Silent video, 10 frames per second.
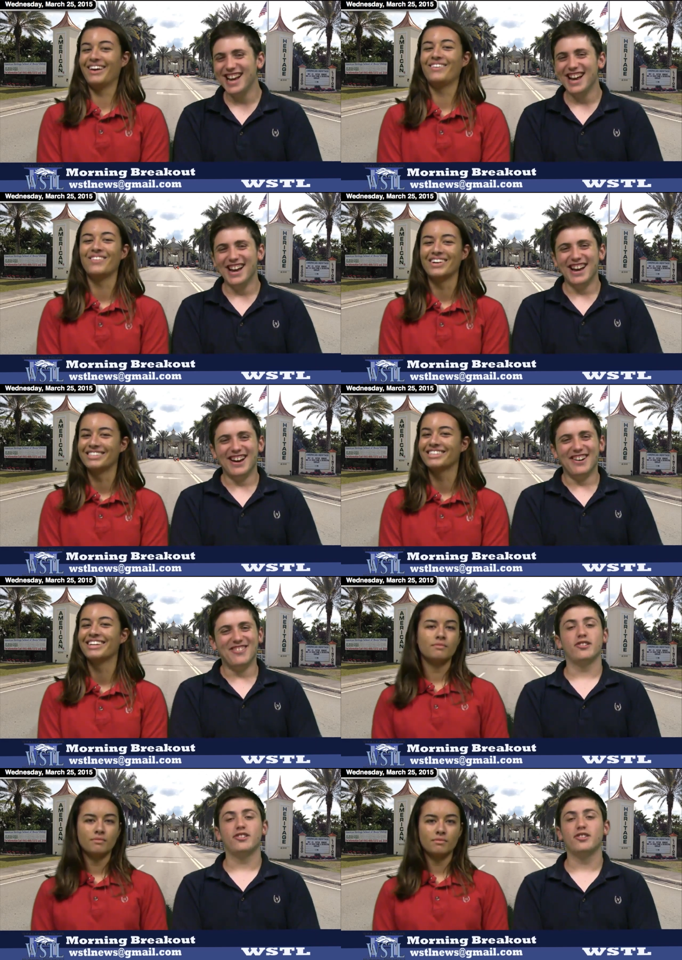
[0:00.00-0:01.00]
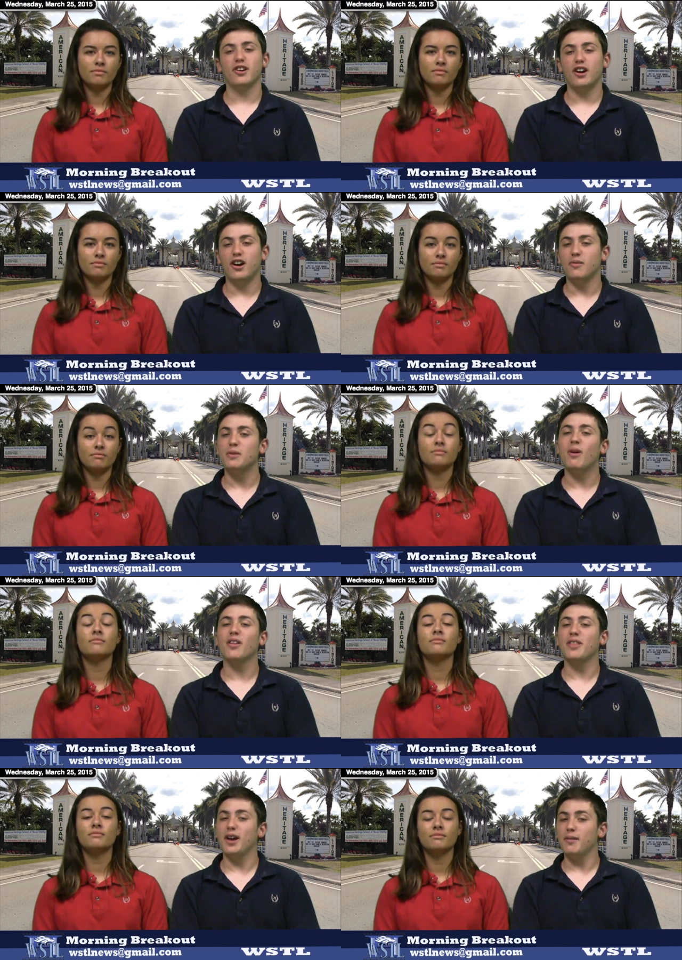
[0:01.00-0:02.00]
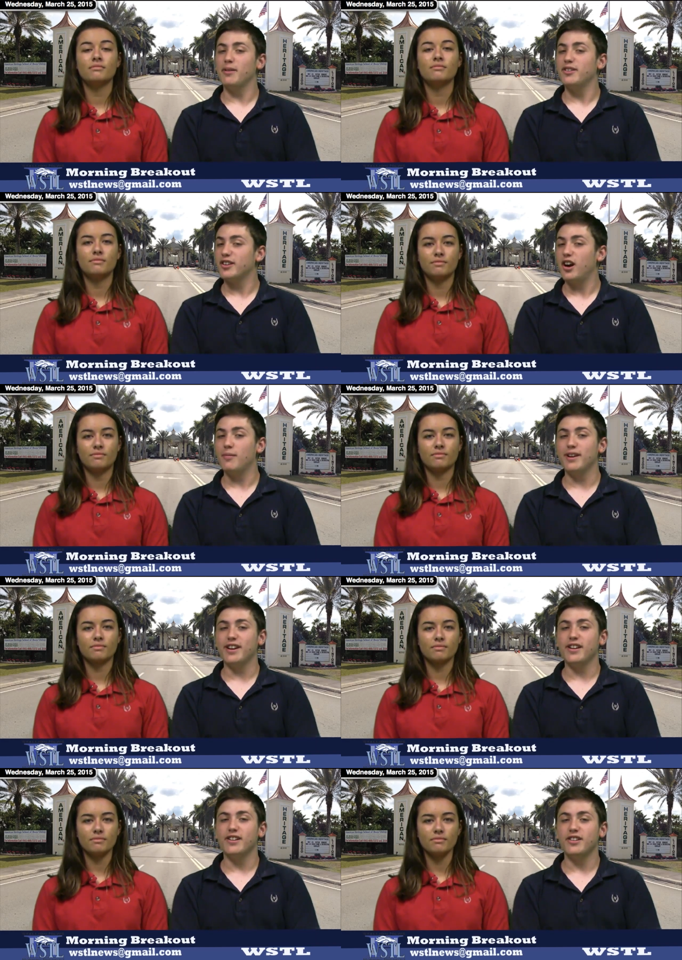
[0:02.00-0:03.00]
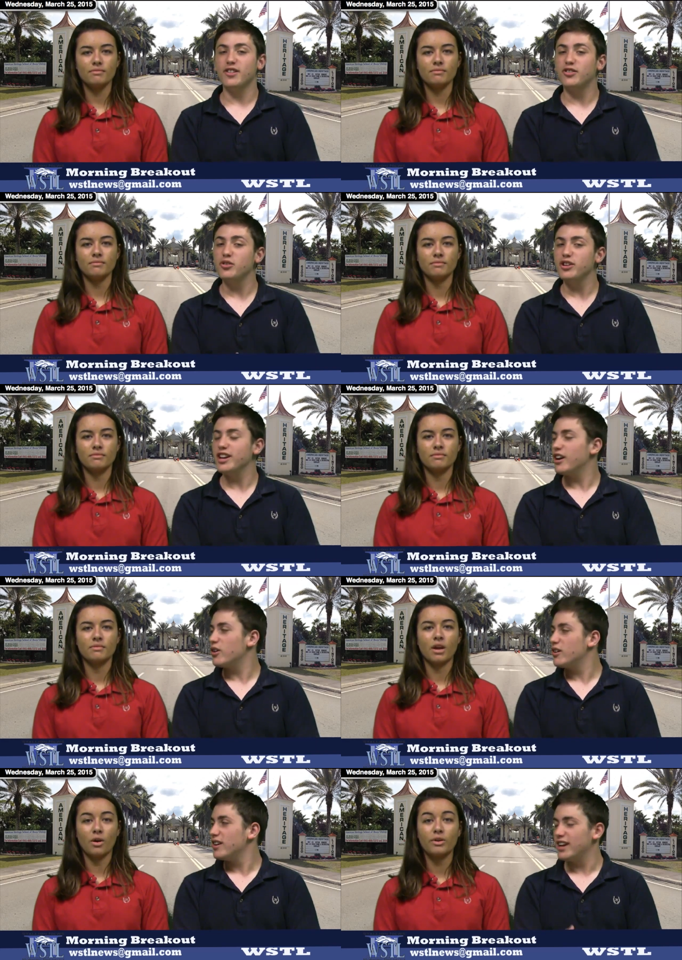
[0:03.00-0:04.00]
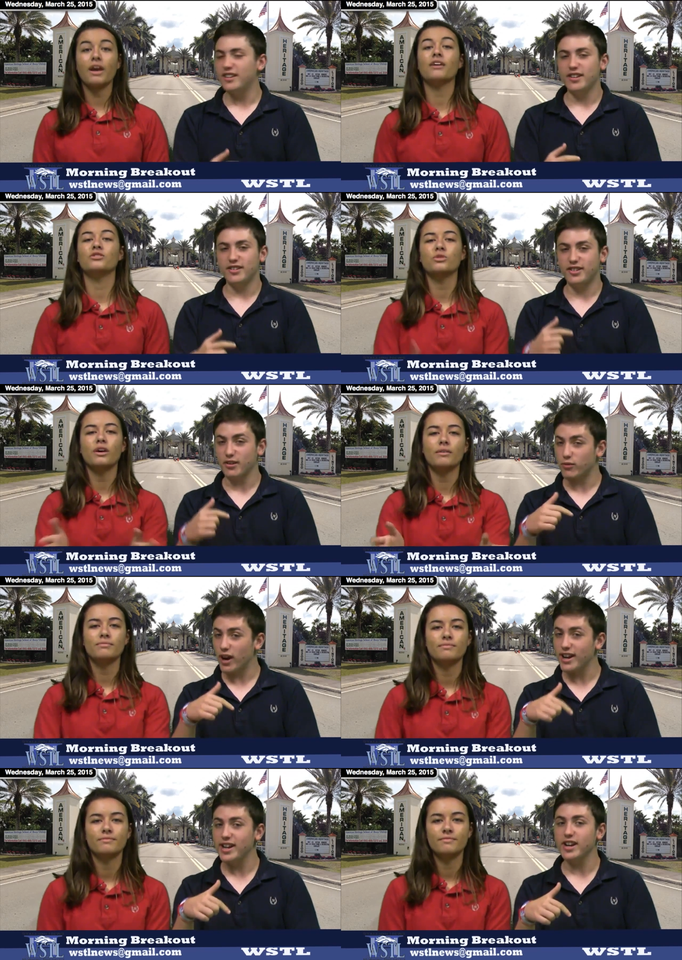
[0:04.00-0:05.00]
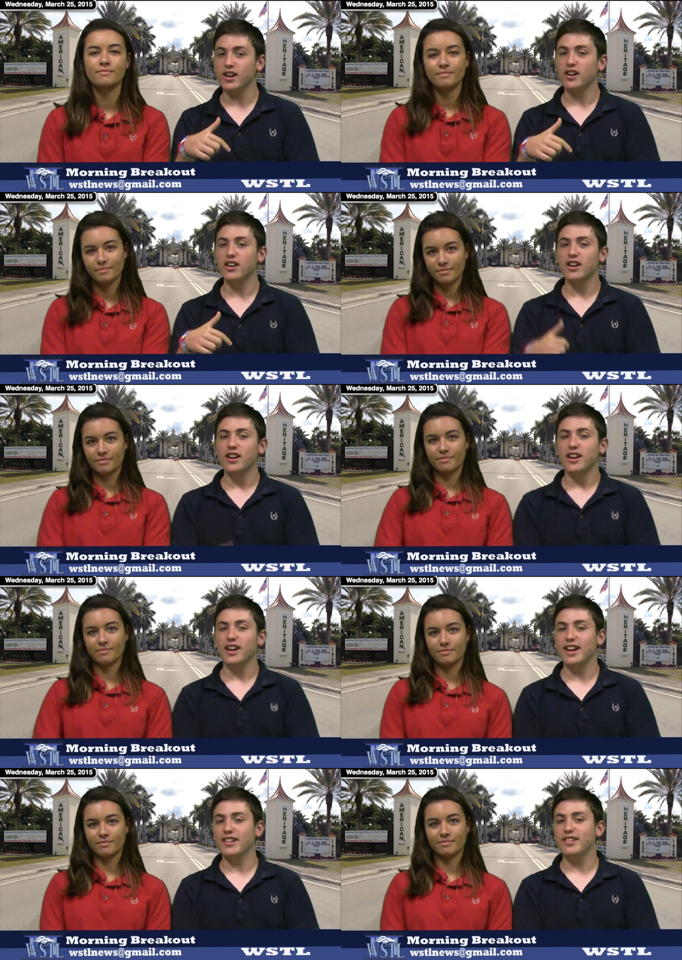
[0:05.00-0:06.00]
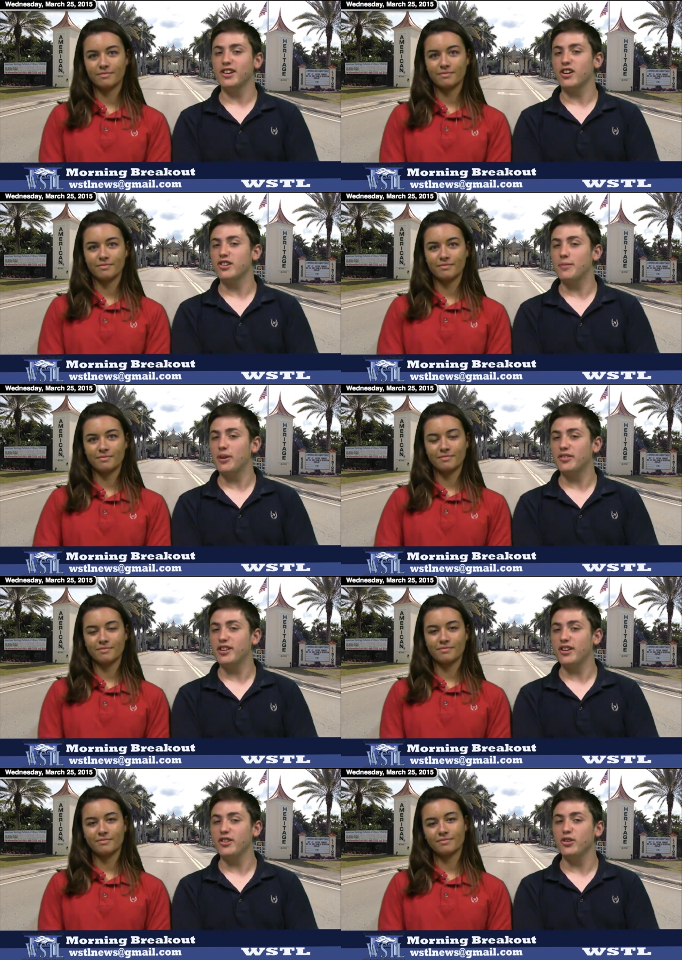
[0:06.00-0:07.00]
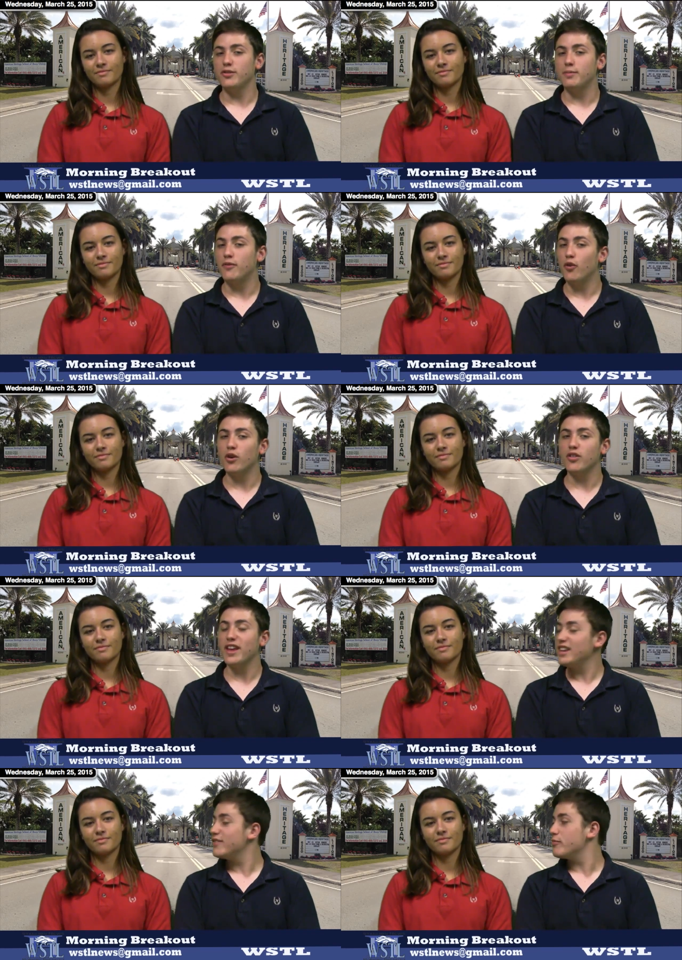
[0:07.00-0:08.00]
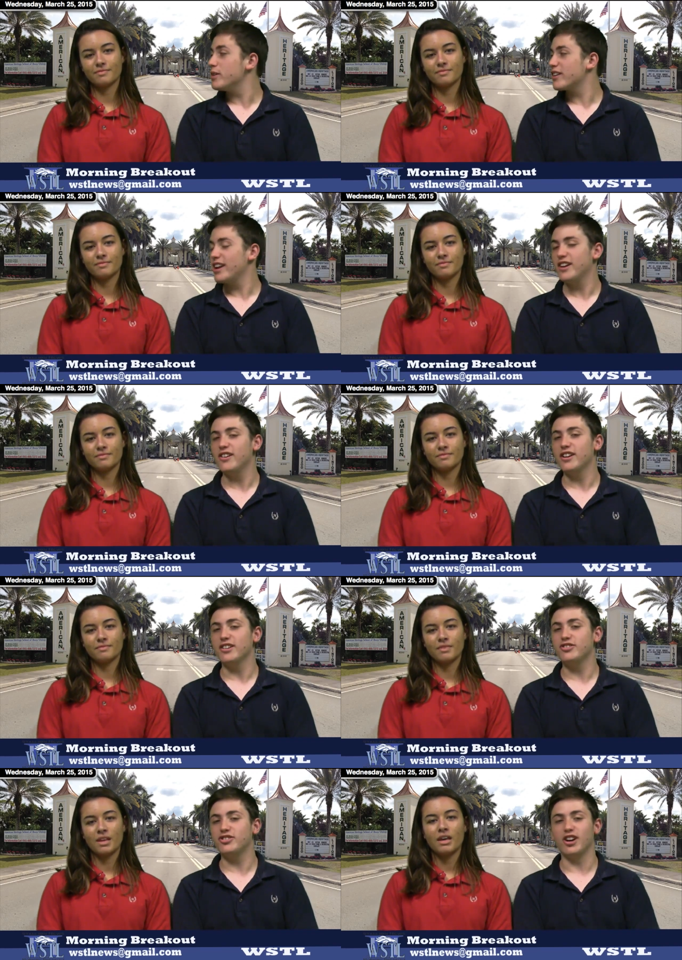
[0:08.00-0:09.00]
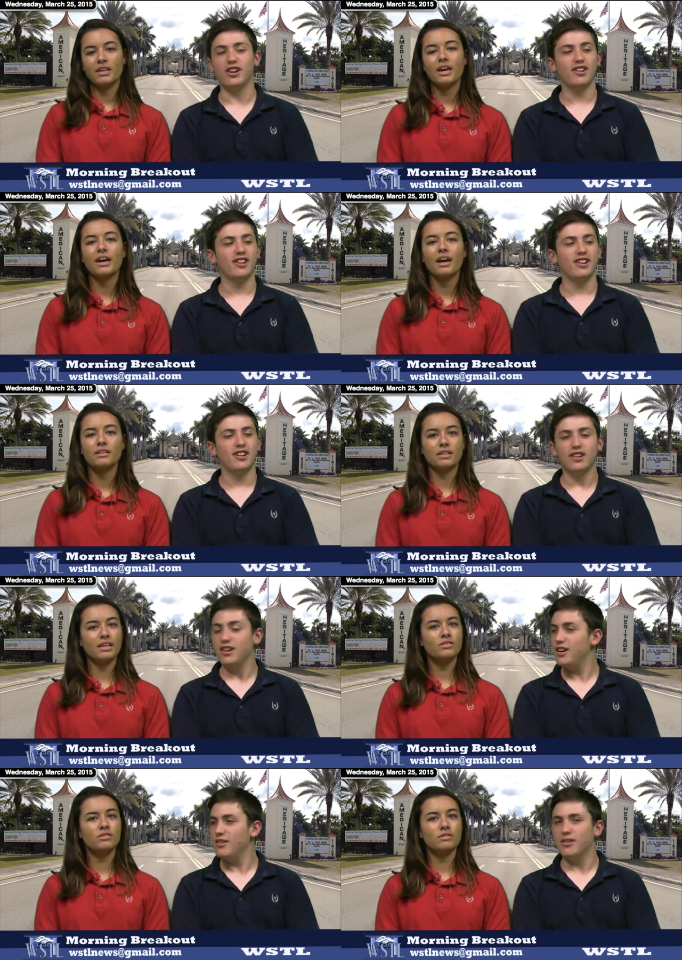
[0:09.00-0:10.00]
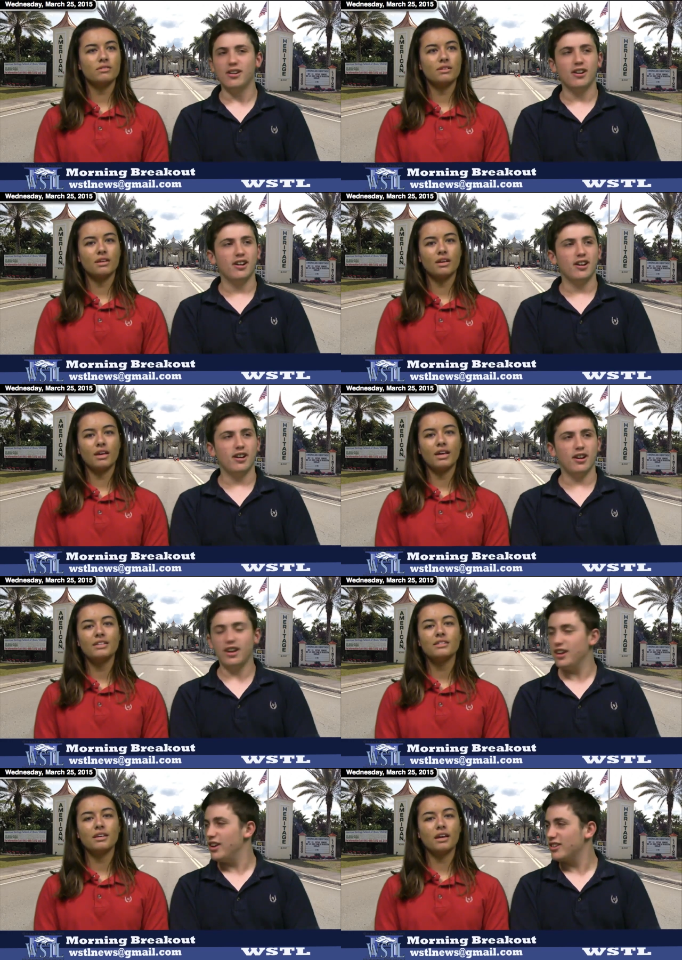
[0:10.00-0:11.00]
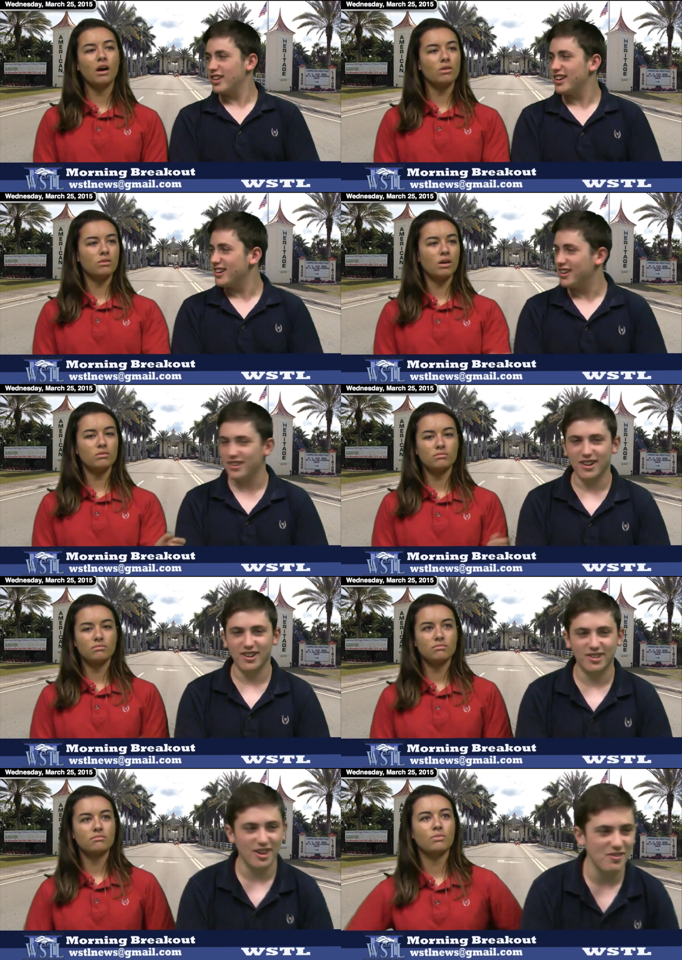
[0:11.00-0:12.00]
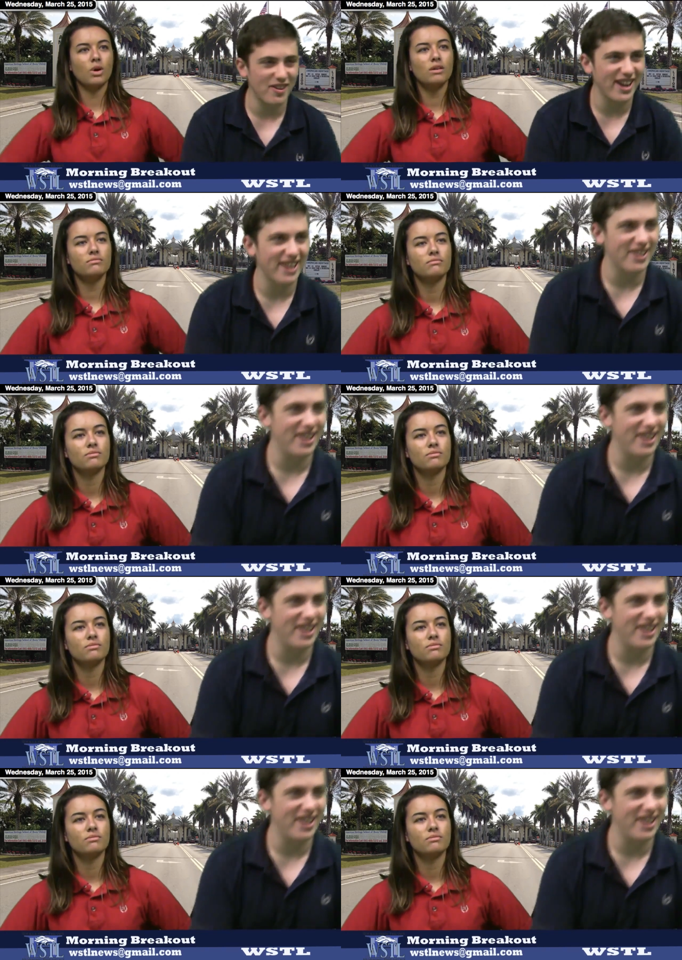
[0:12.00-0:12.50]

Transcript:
Speaker 1: it was. Uh, we want them to come in to the studio. Oh, yeah, do that. right here and anchor on WSTL News before they leave American Heritage. Yeah, guys. Open oh, it's, up! It, it looks oh, like, oh, it looks like we, might,